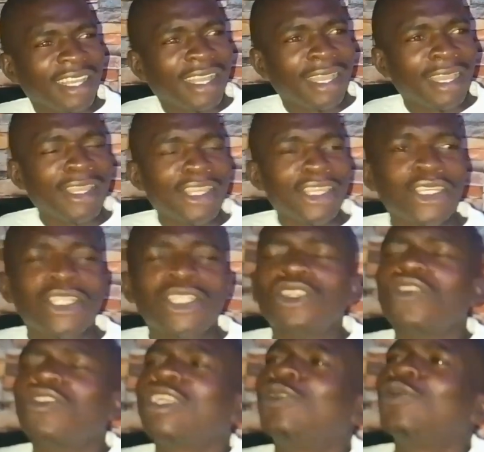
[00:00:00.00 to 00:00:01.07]
Right?
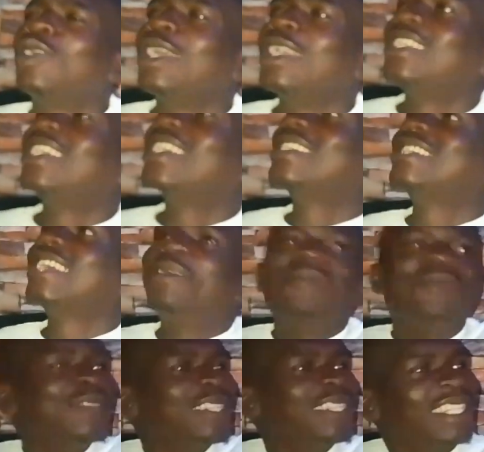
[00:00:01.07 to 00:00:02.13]
So that you can take
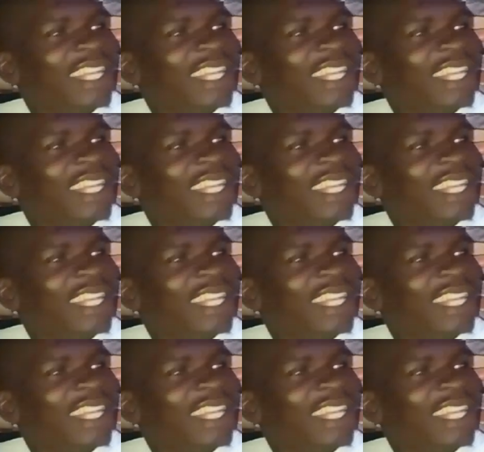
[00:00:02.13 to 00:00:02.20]
some